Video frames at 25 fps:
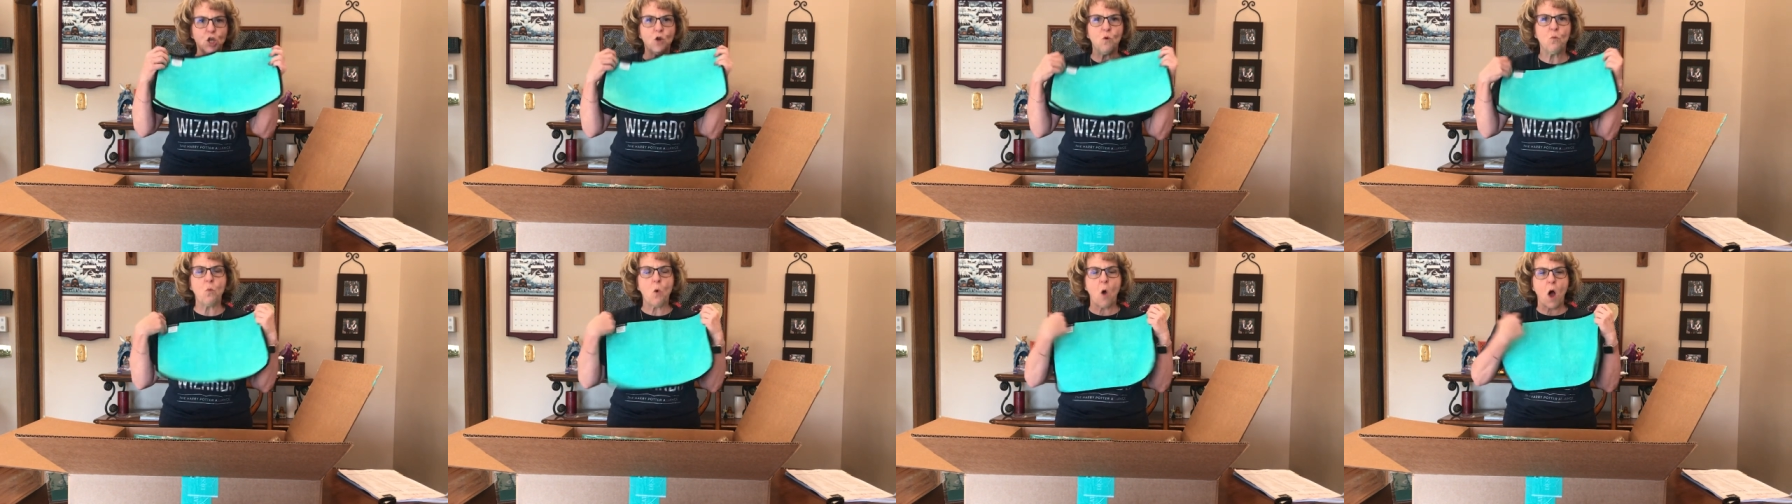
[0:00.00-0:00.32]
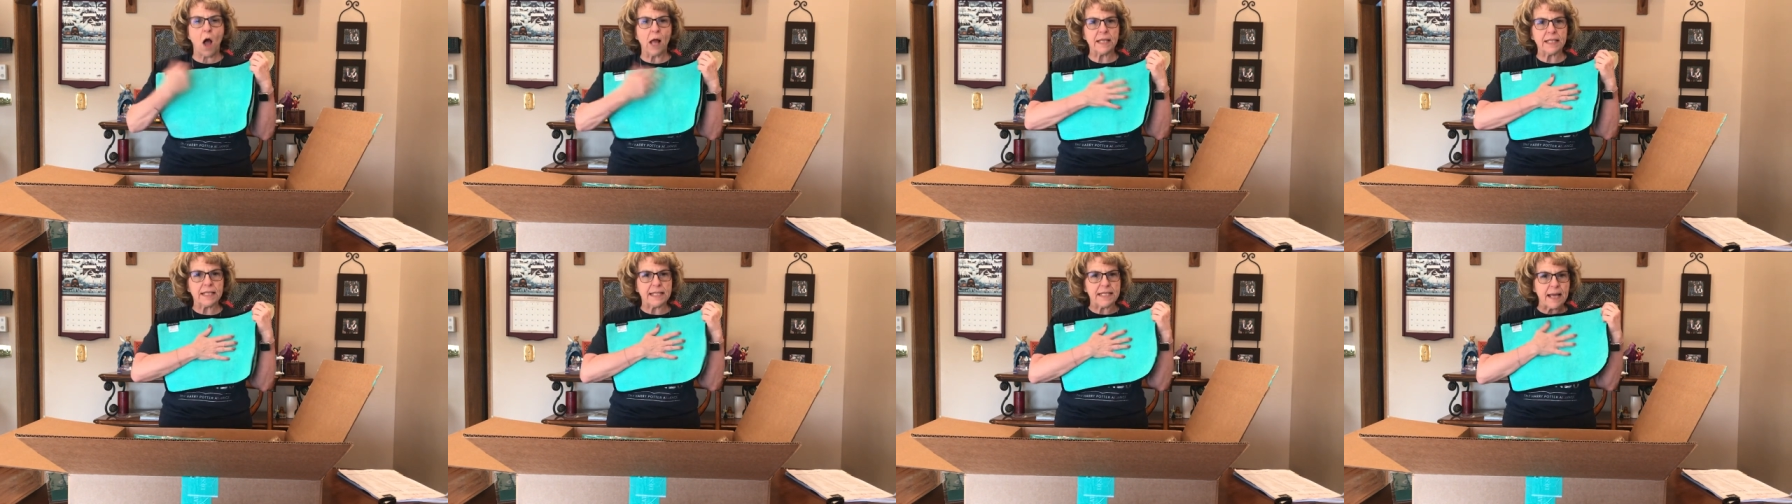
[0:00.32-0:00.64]
you
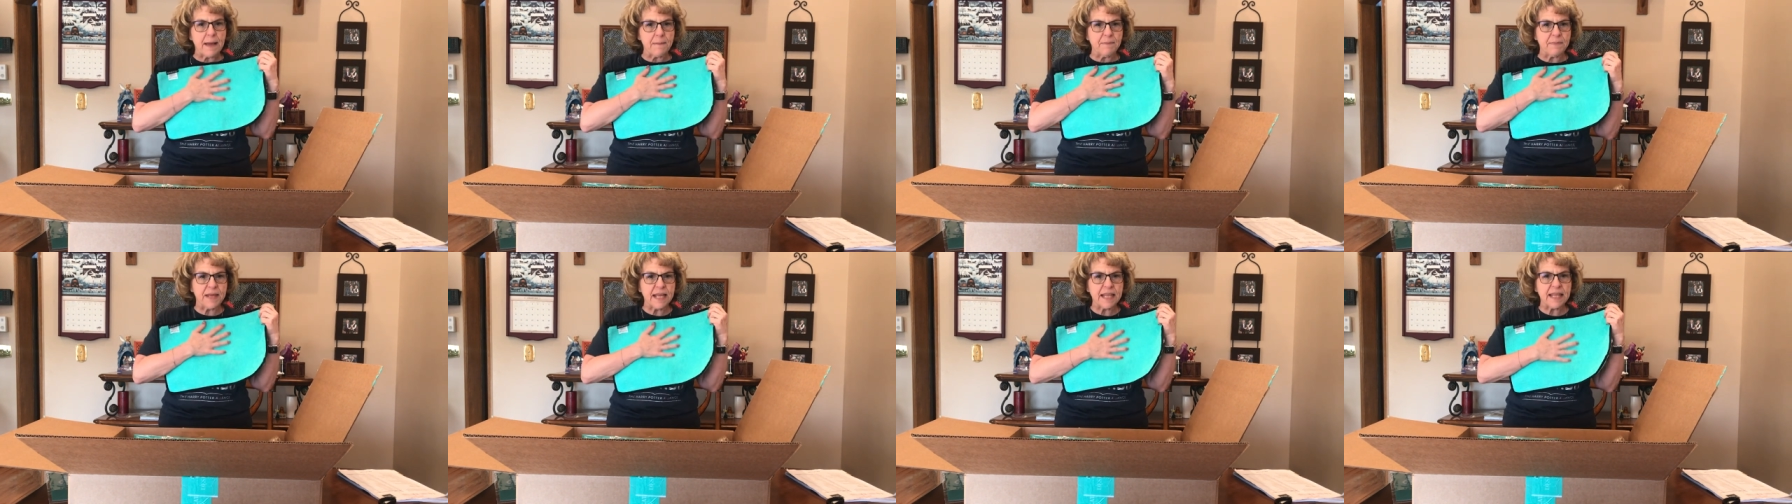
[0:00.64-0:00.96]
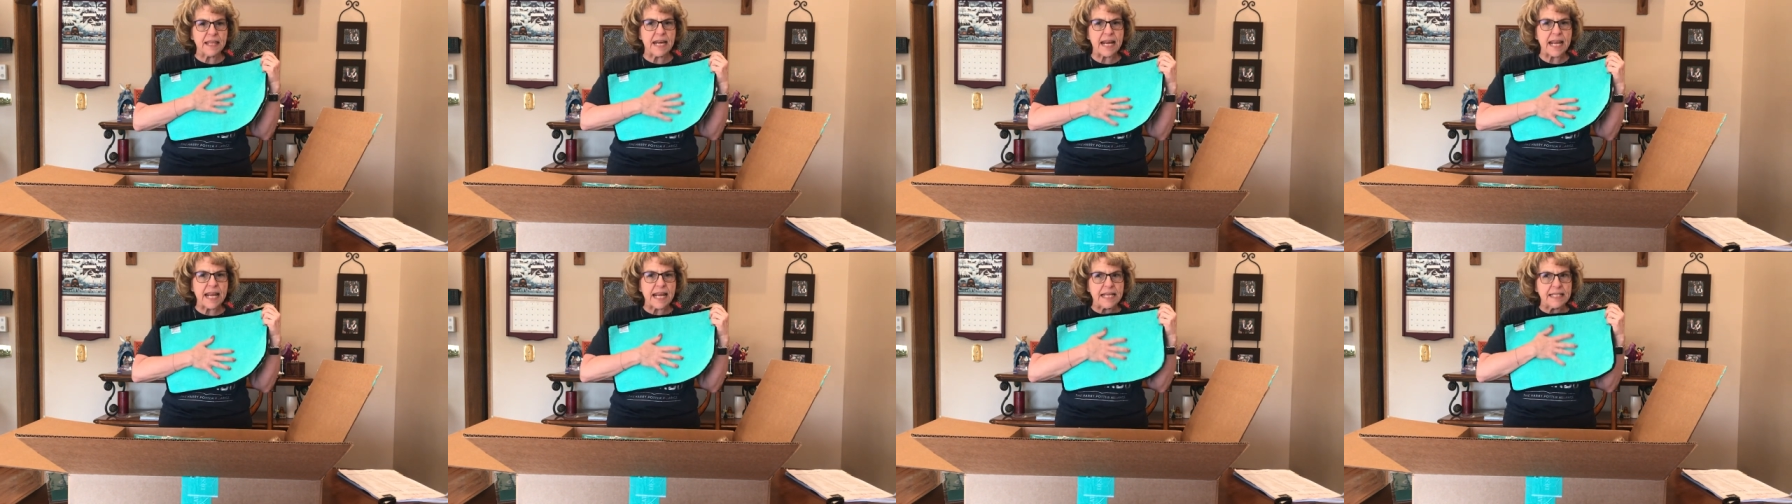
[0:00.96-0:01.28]
want
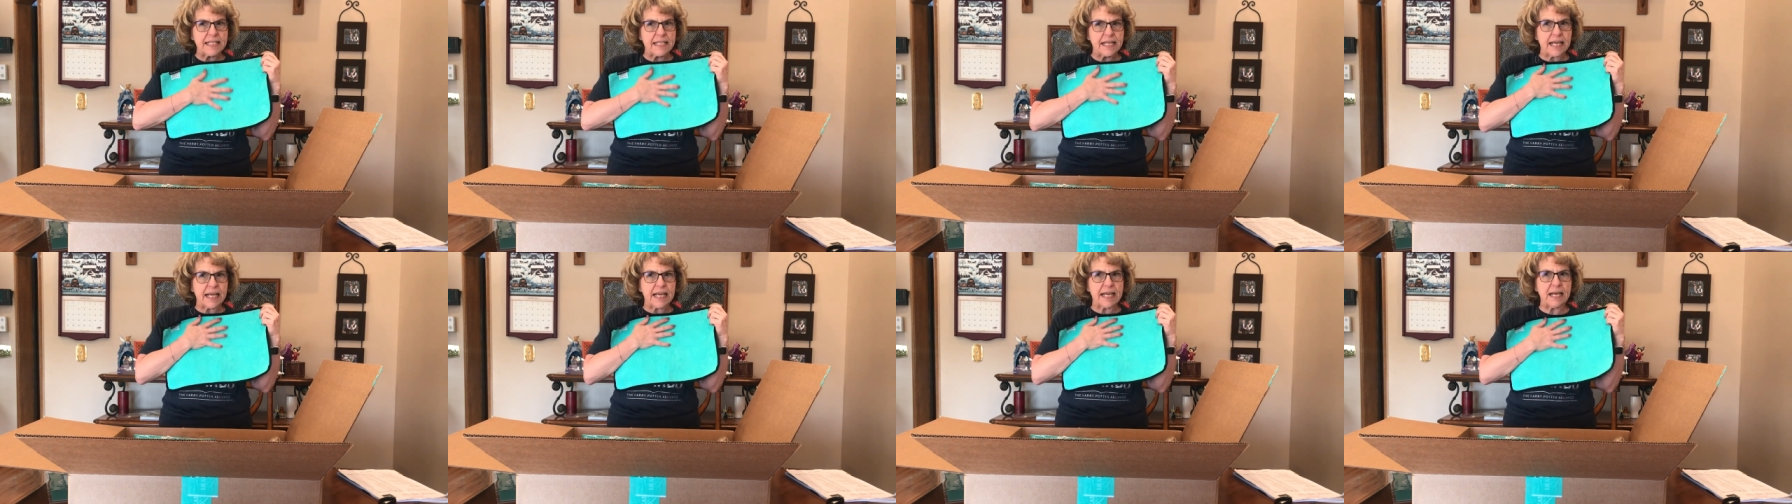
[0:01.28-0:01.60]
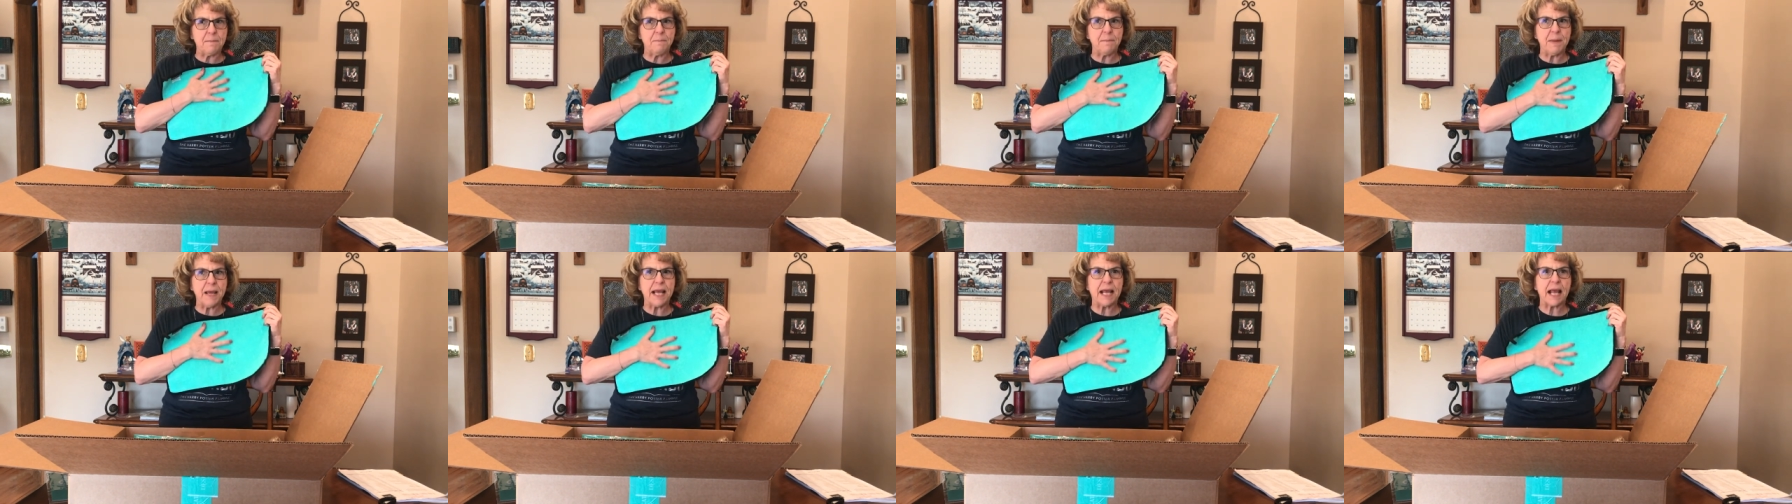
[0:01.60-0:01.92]
something that isn't
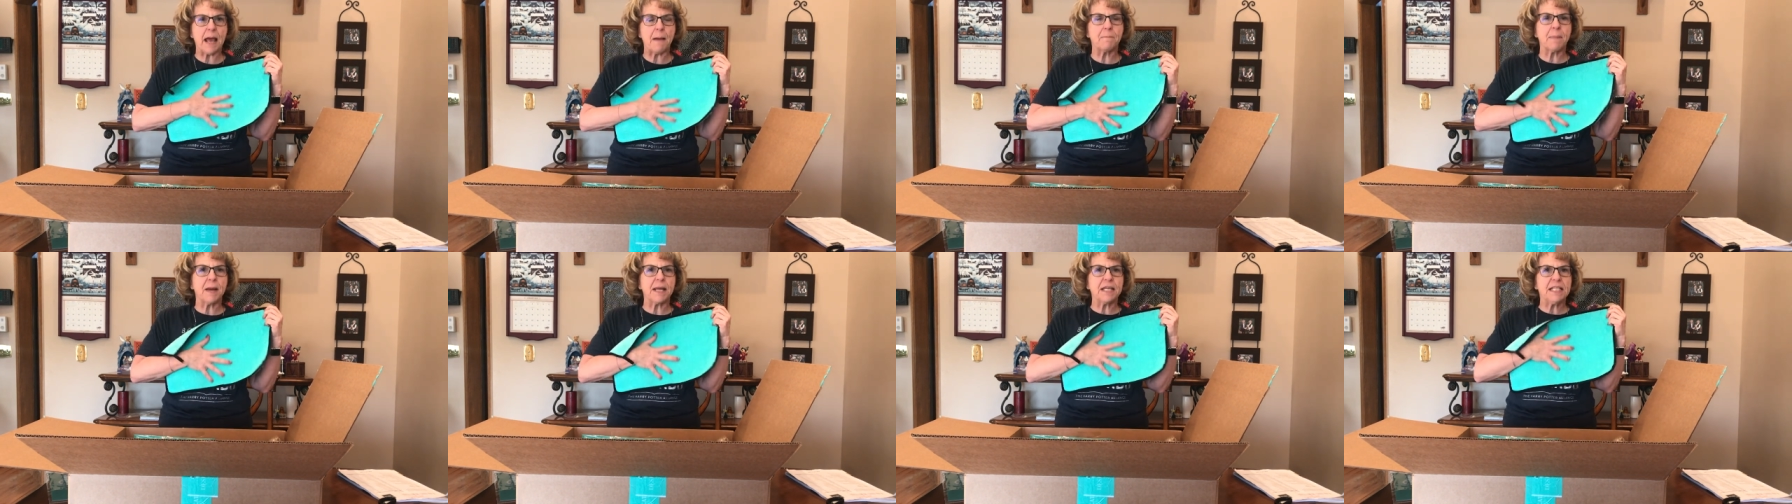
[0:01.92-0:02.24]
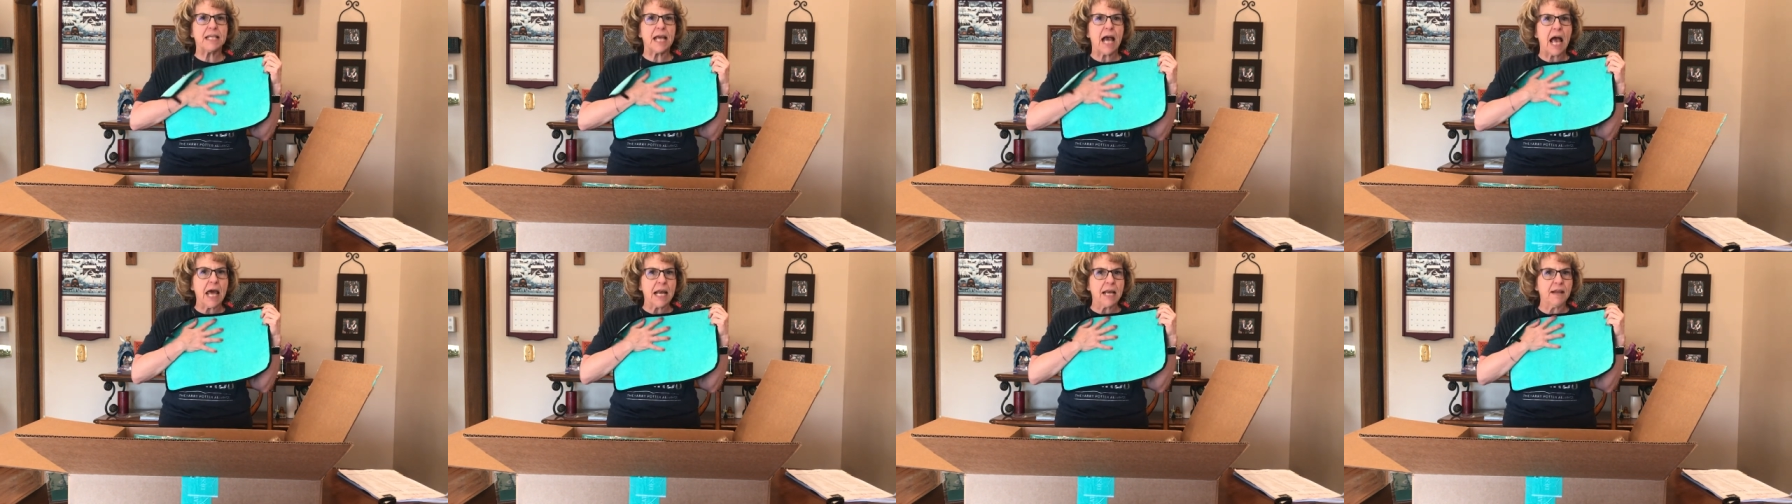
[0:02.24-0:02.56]
going to pick up a
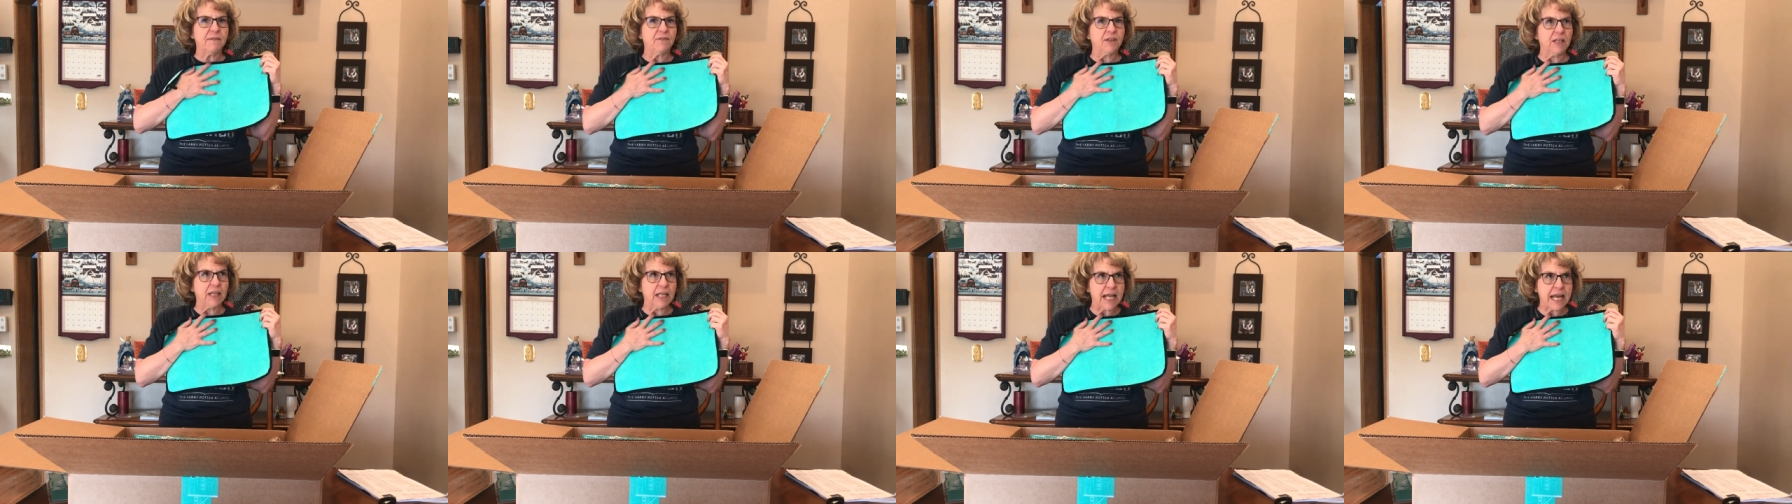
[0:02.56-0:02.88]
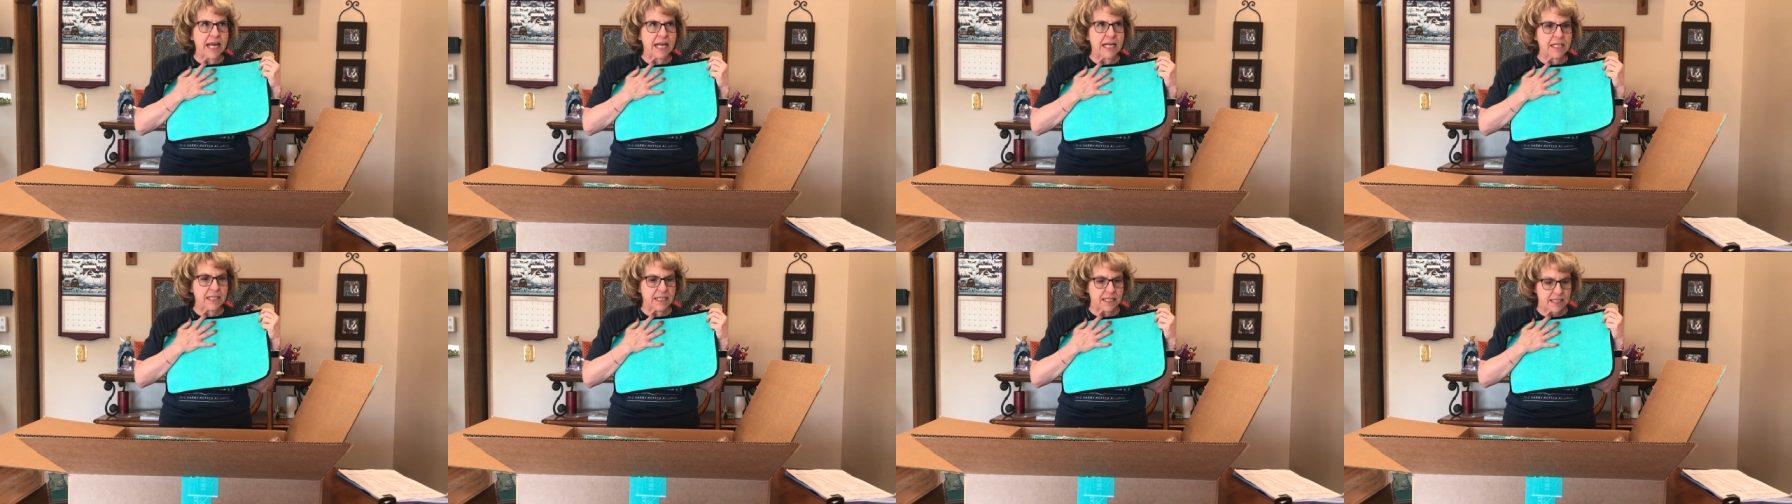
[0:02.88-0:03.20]
ton of
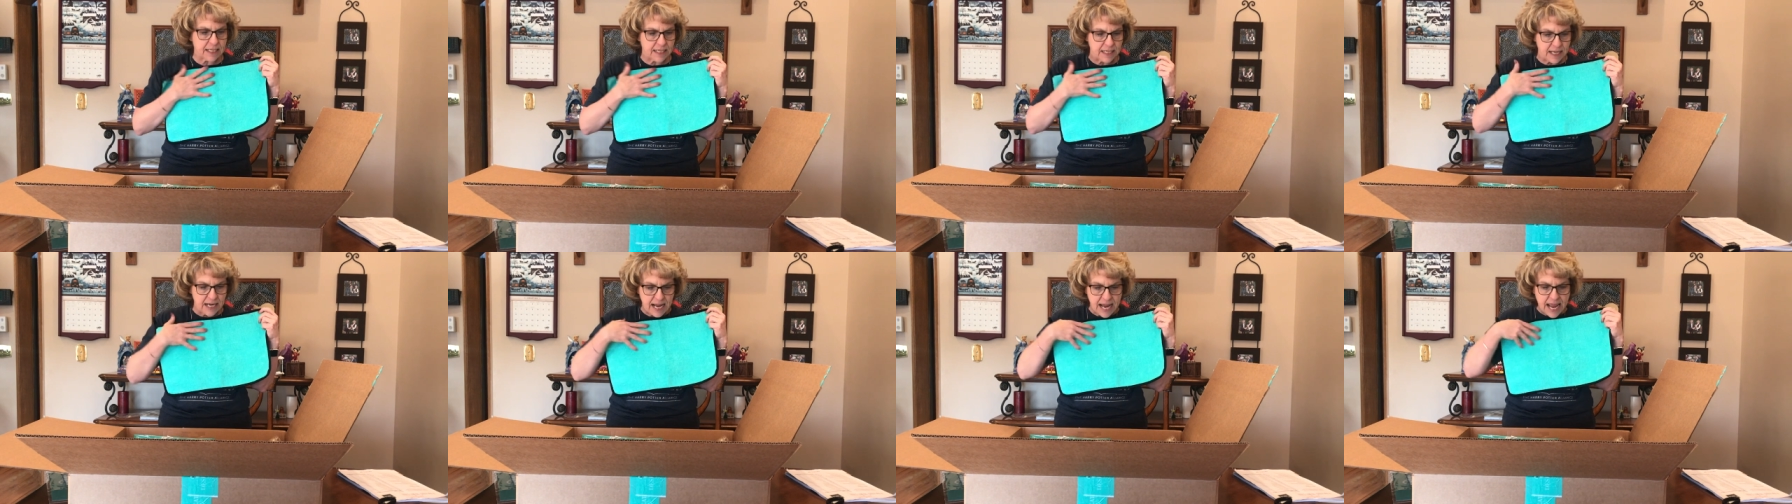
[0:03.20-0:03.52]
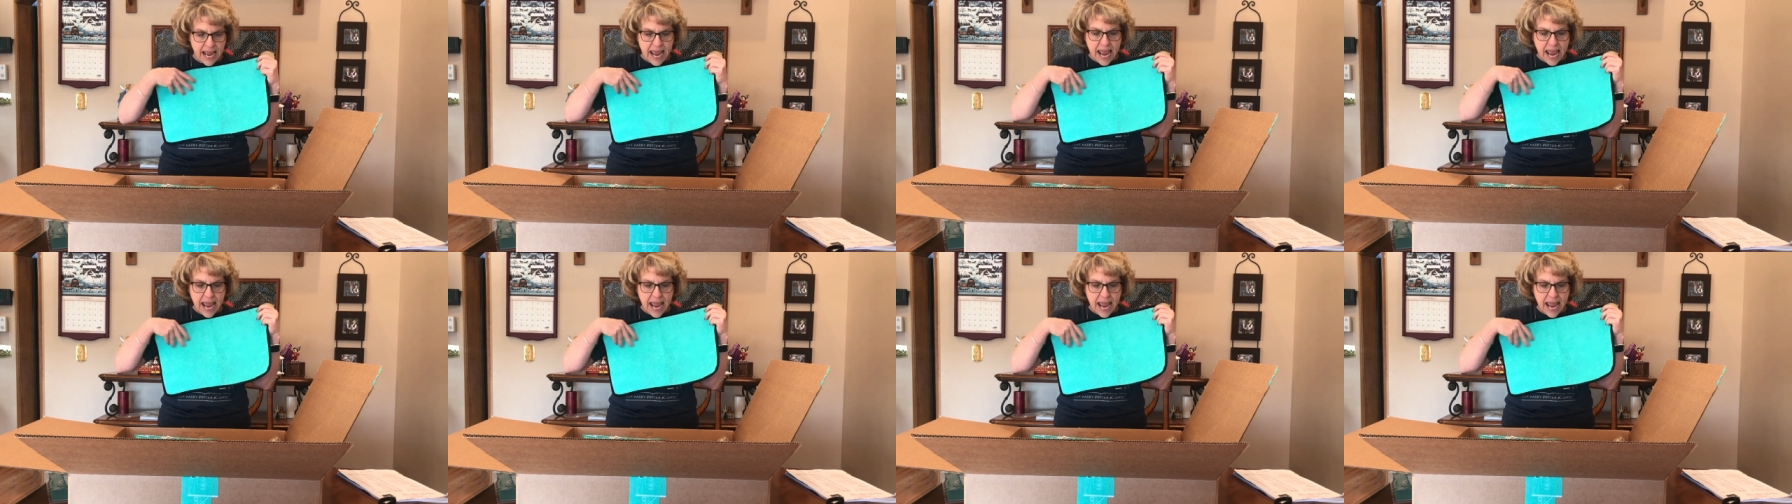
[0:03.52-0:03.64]
lint,